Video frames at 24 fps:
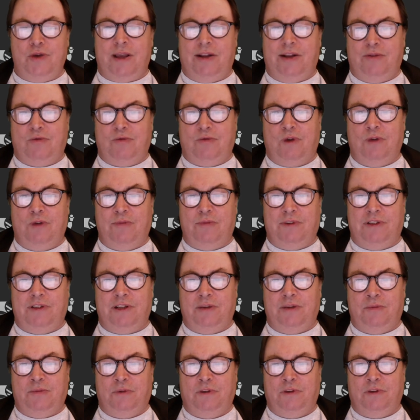in Roman
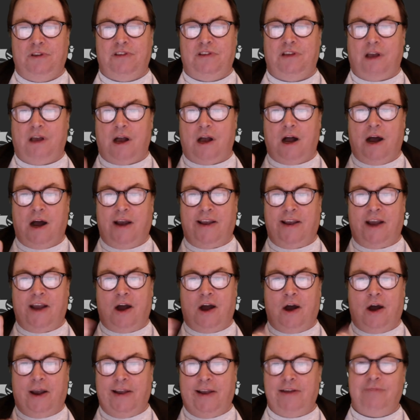numerals,
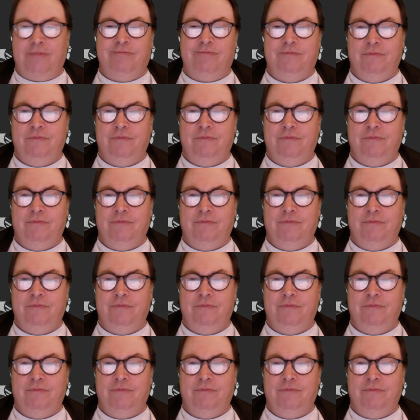II,